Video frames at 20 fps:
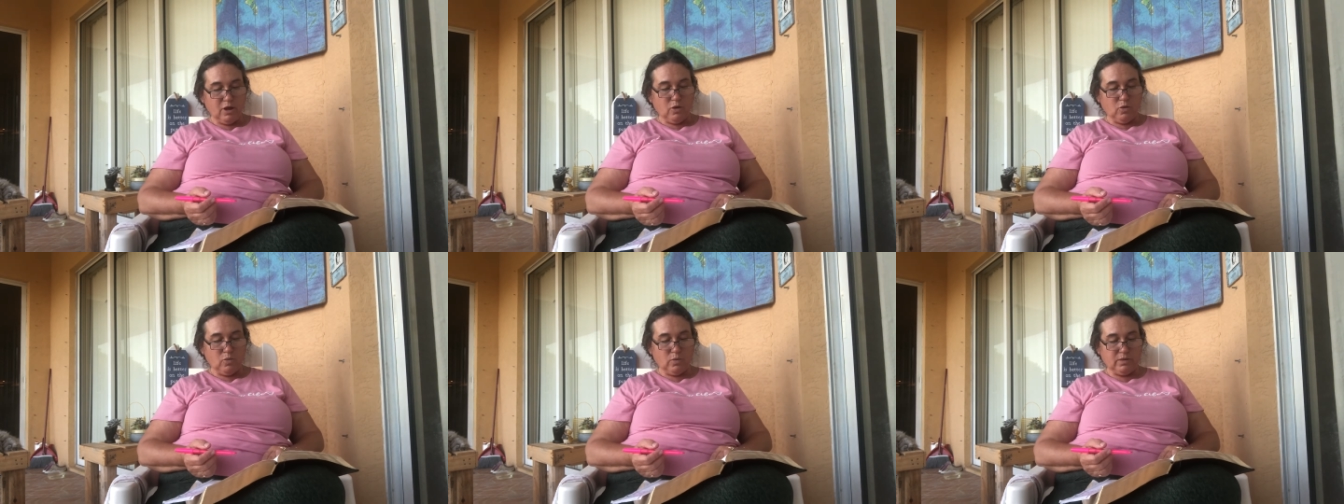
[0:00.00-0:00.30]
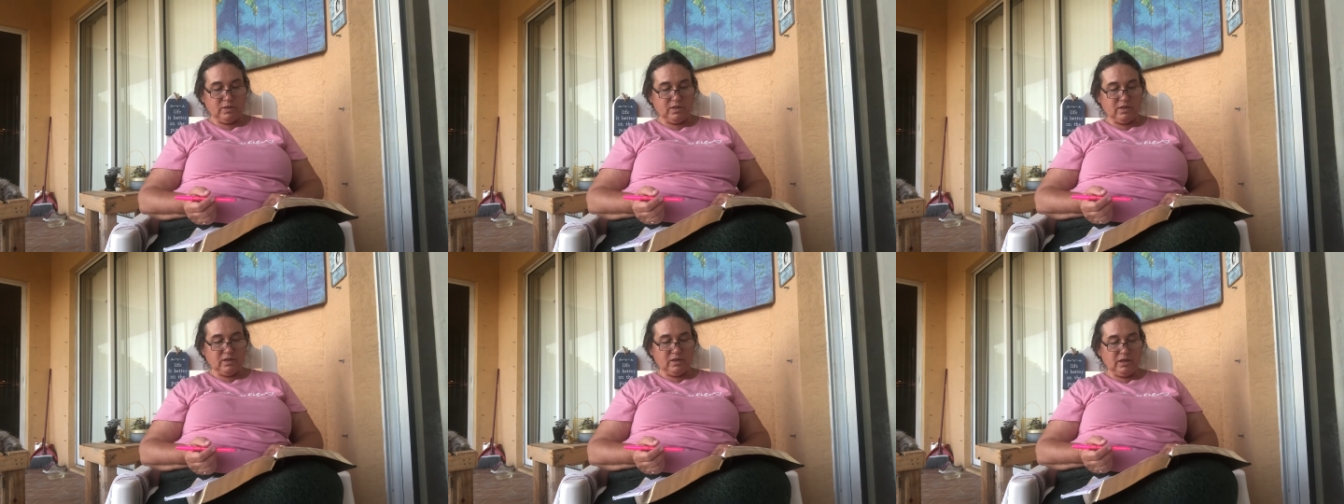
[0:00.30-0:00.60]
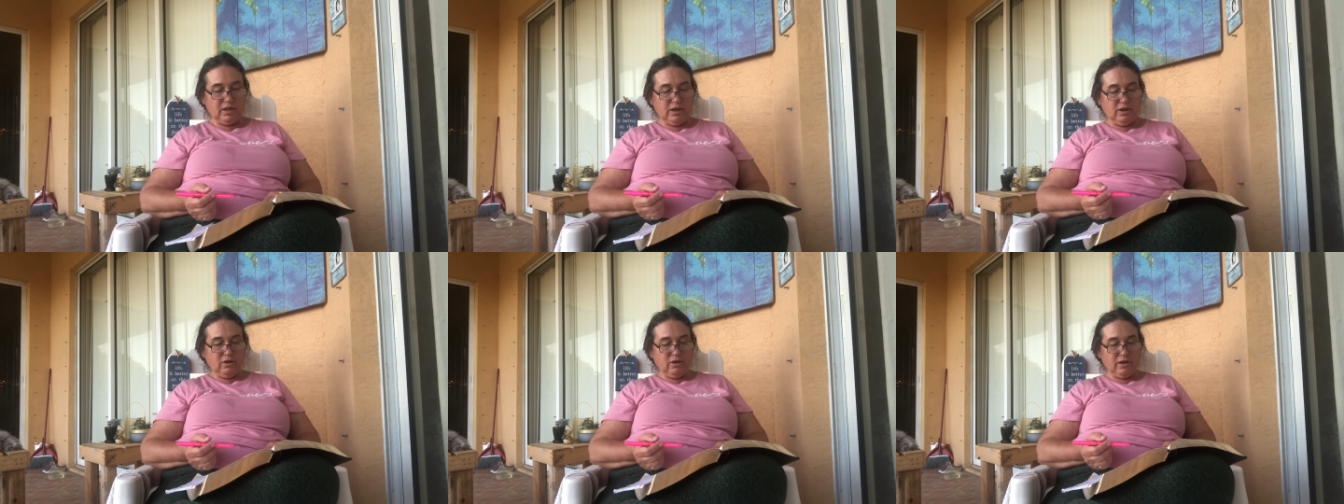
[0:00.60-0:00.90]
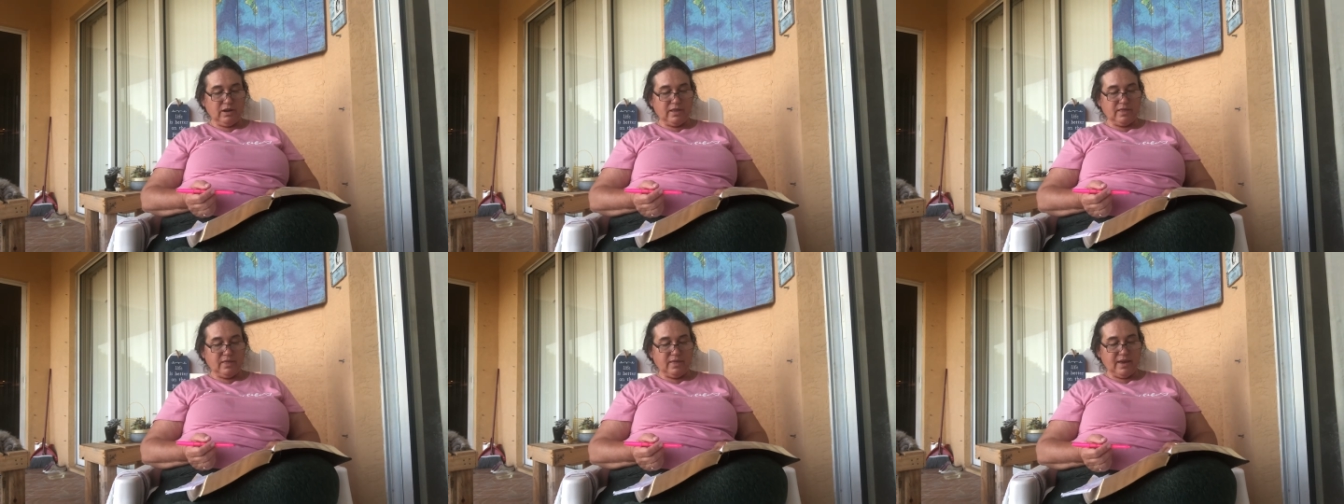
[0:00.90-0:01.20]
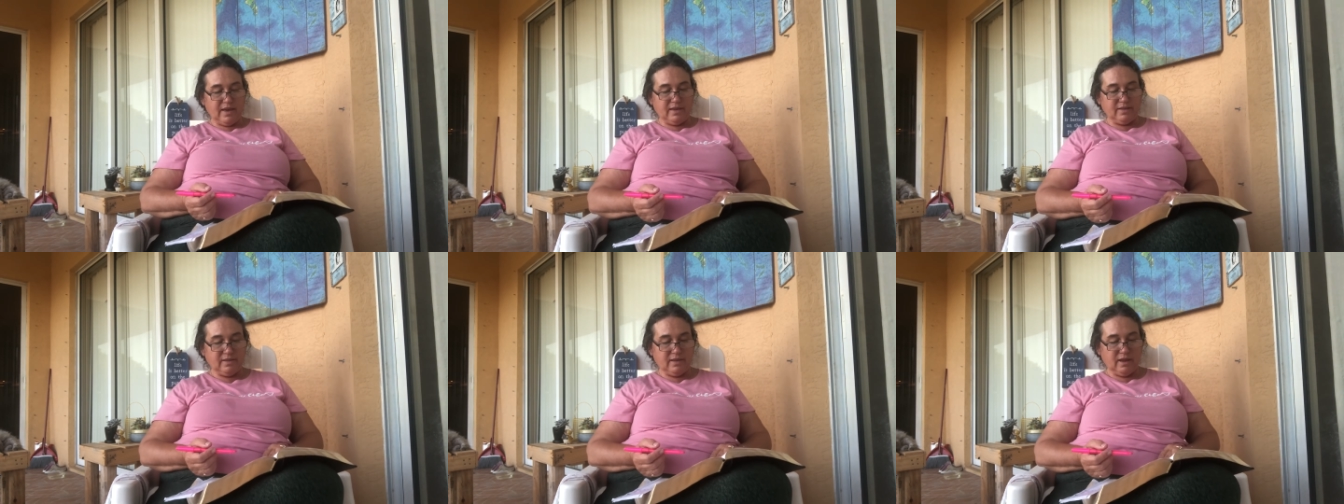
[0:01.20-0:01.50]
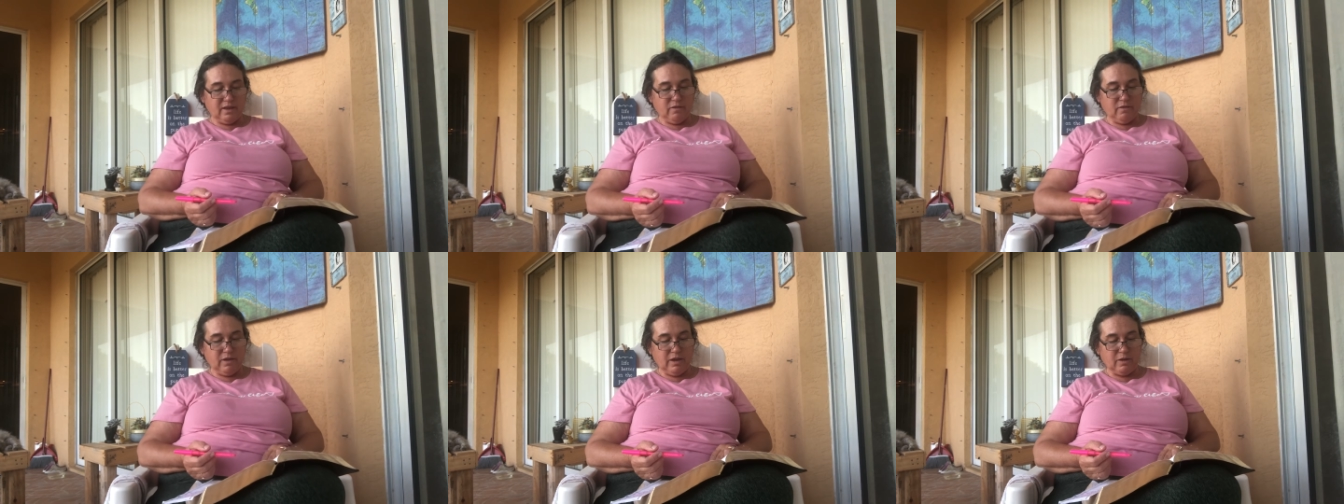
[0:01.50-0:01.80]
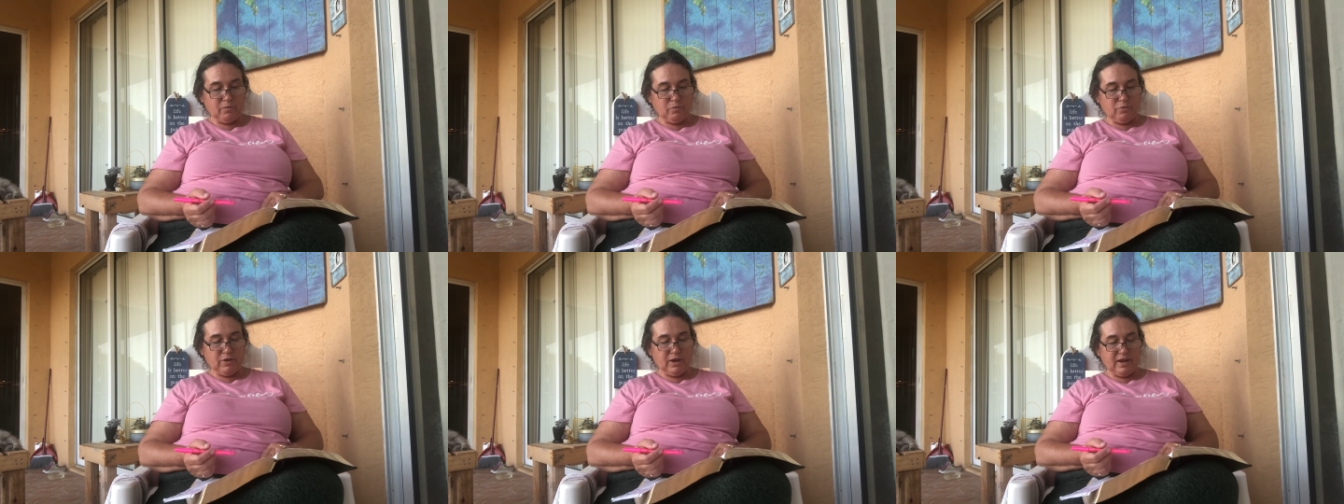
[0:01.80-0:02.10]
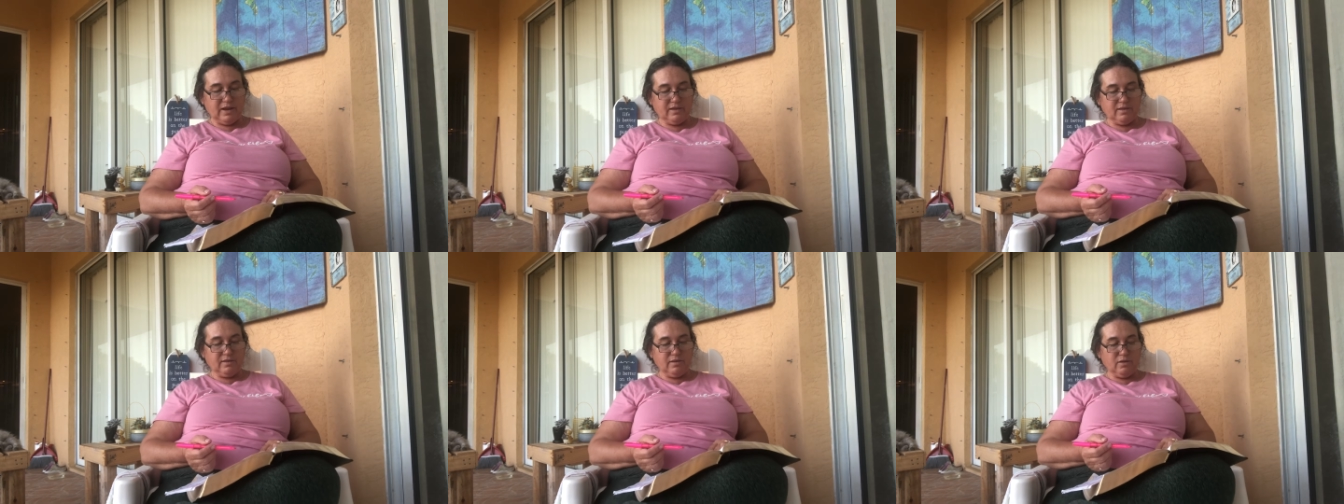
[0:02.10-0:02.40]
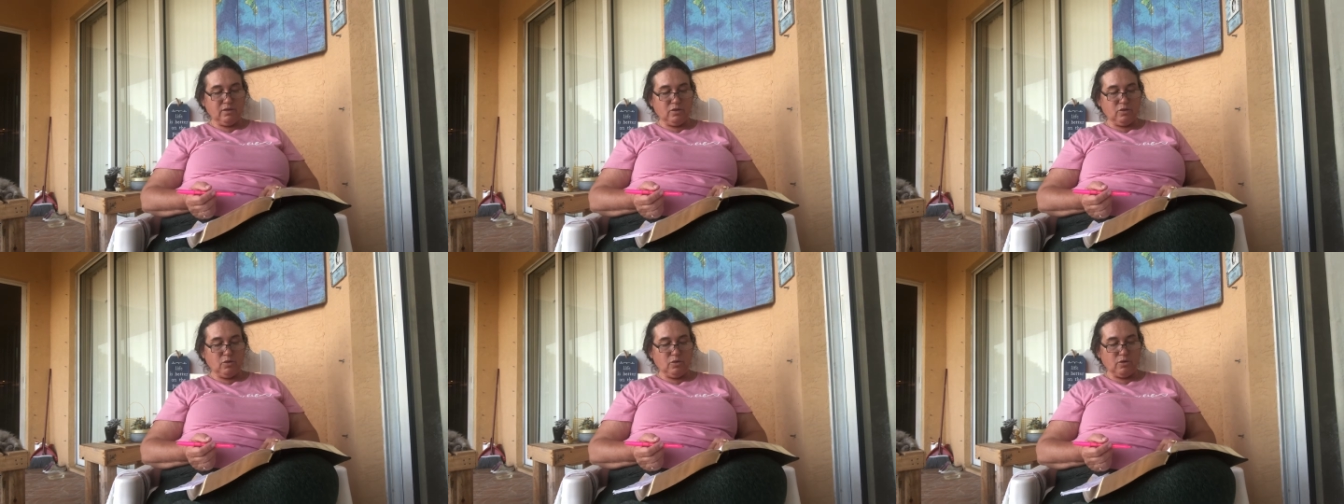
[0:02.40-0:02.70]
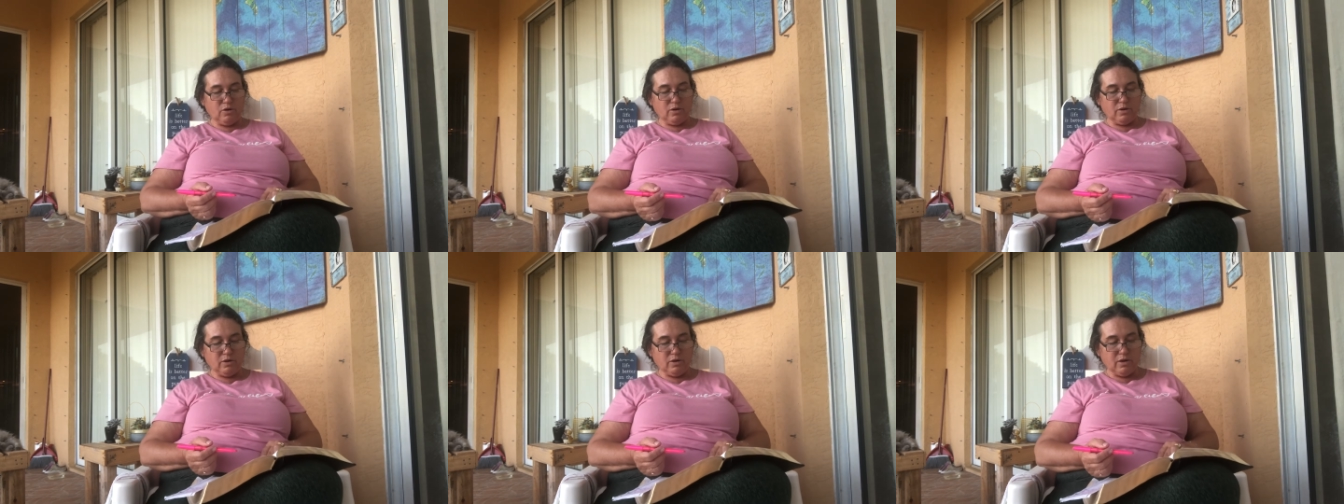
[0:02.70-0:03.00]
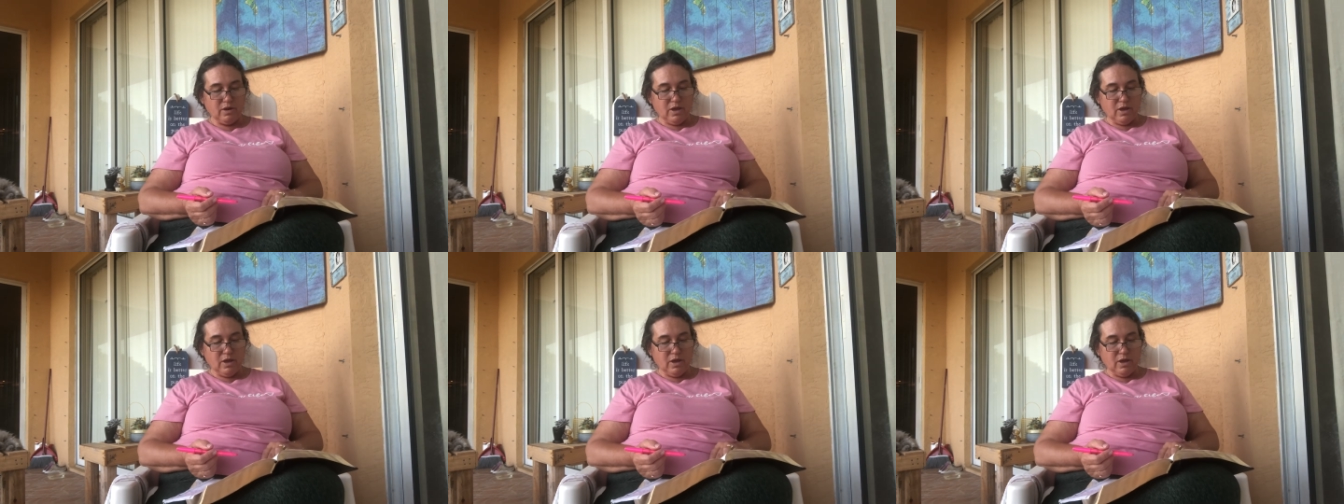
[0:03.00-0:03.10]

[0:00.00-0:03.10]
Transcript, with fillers: with the lyre in thanksgiving and praise to the Lord.